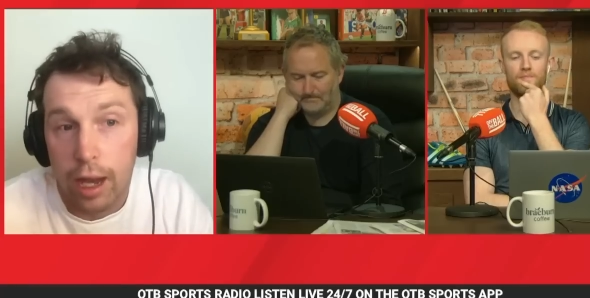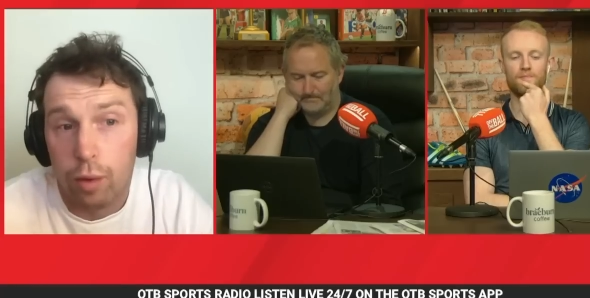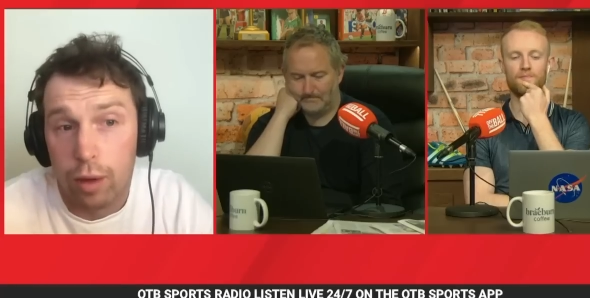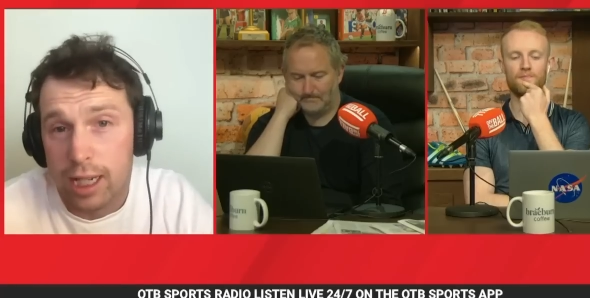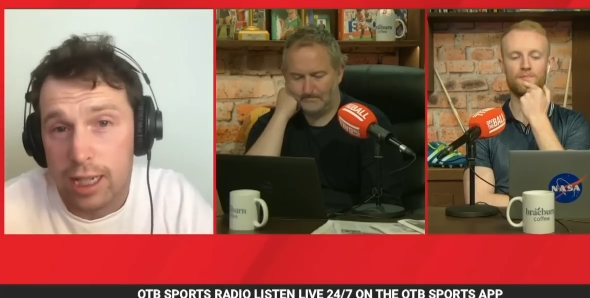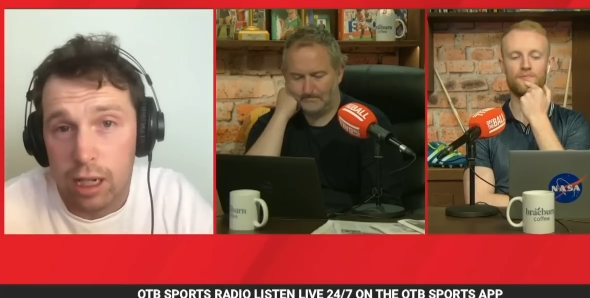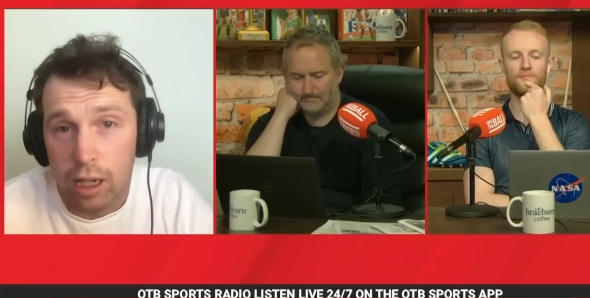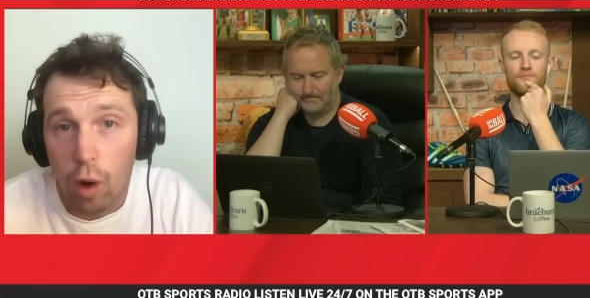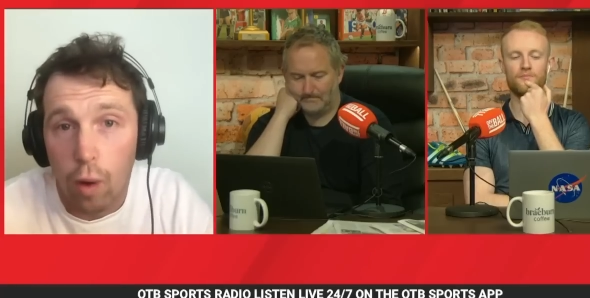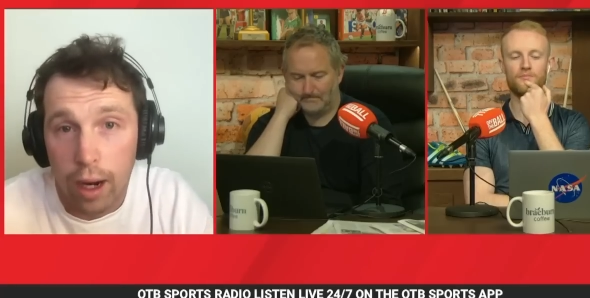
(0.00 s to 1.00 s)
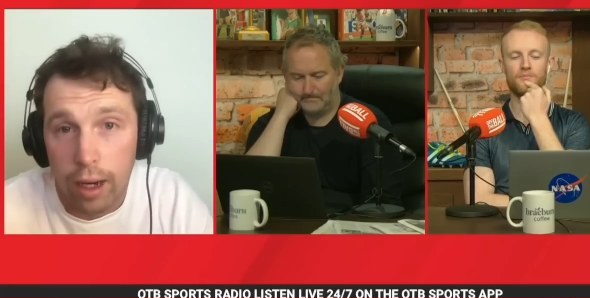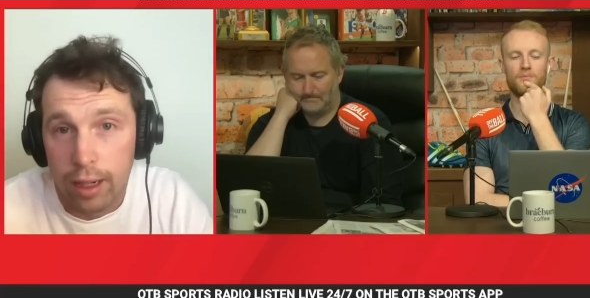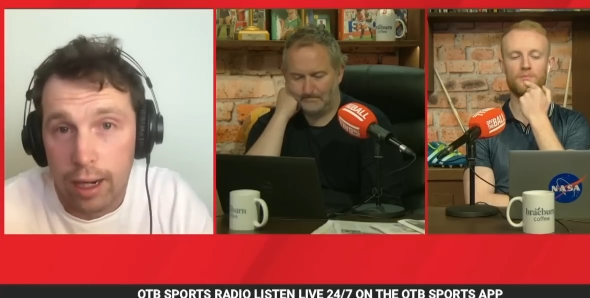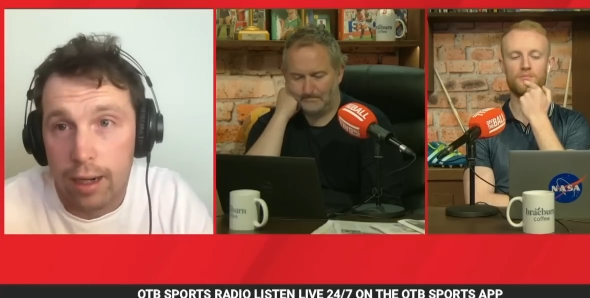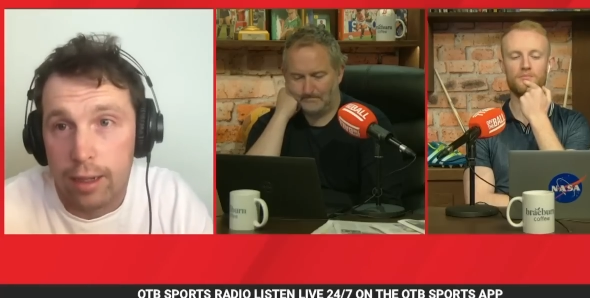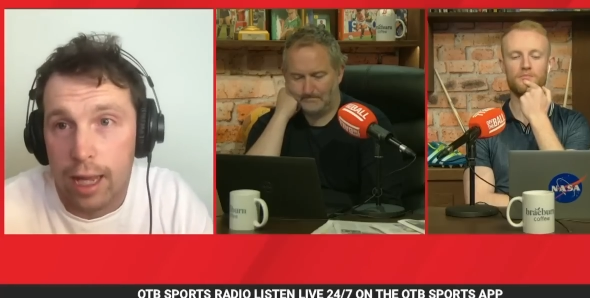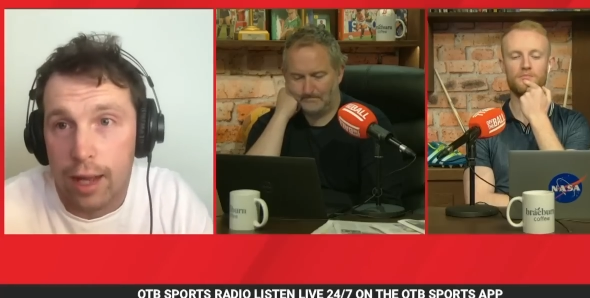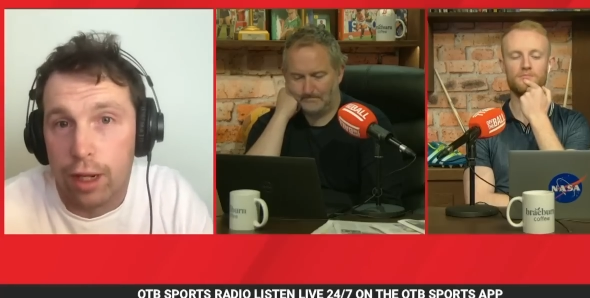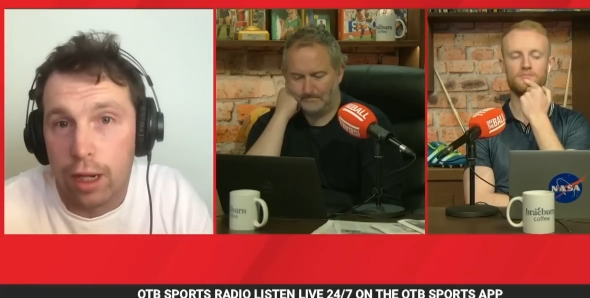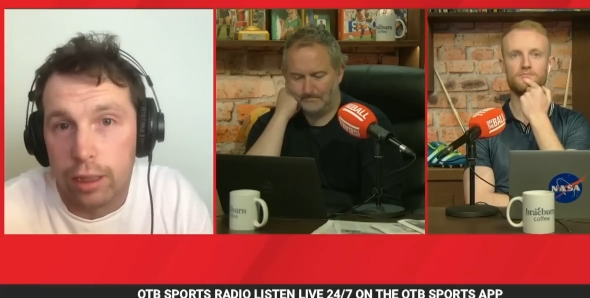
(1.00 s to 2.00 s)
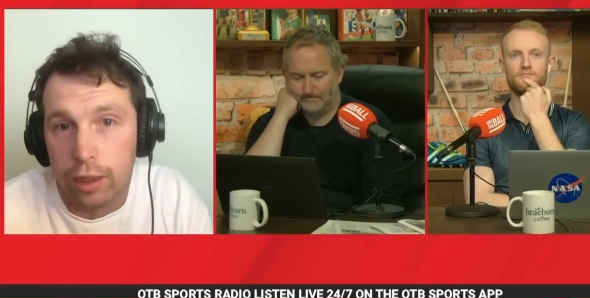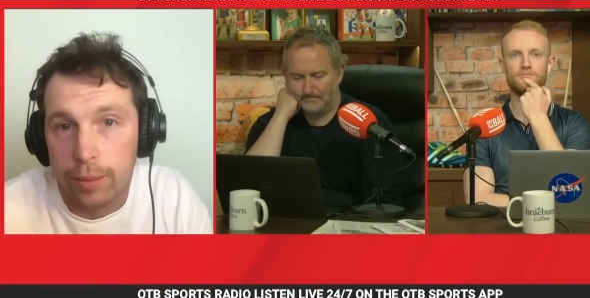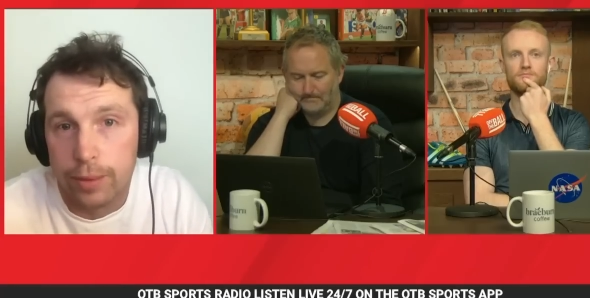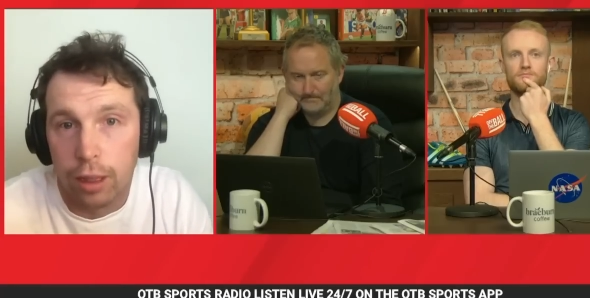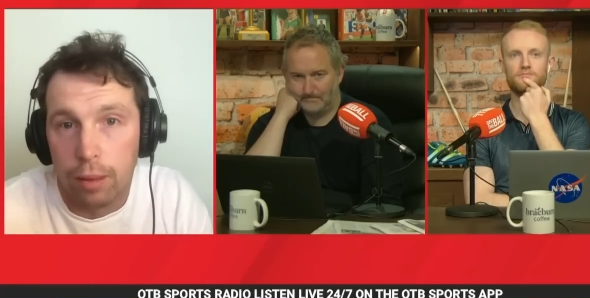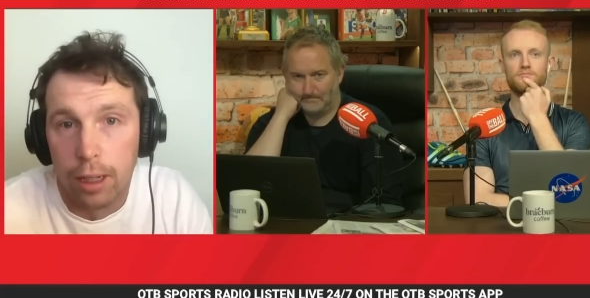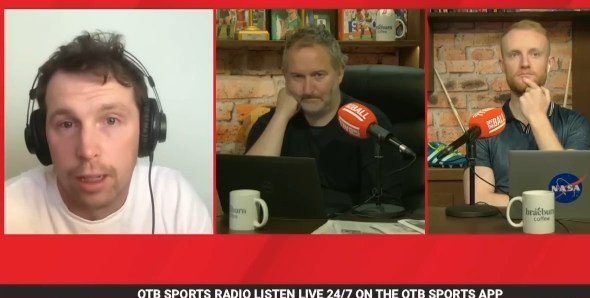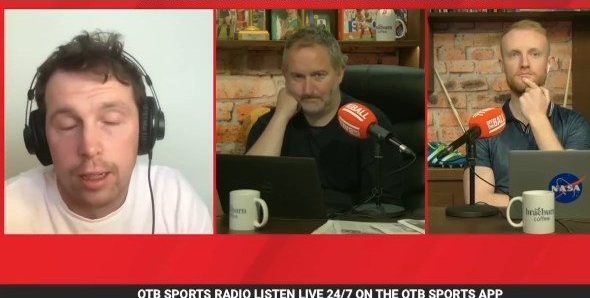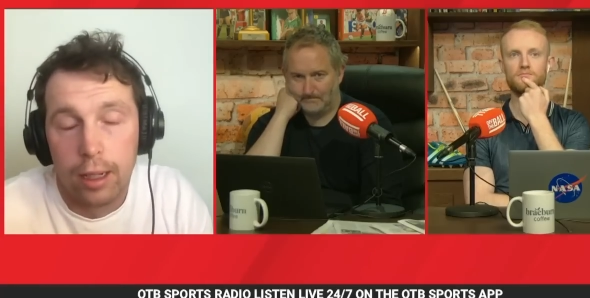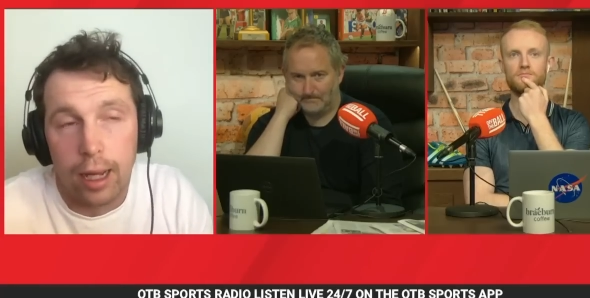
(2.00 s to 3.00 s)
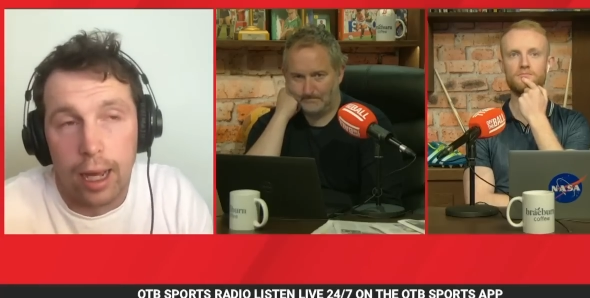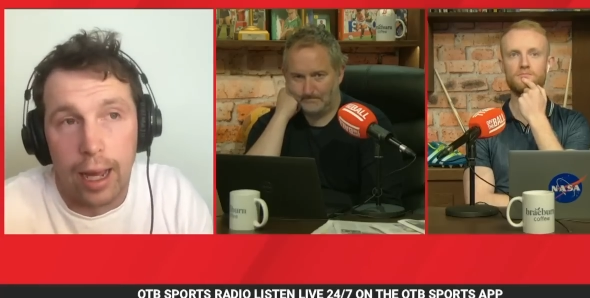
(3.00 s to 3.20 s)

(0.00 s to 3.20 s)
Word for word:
Speaker 1: Louth were essentially nowhere until Hart and Devlin got the grips with them,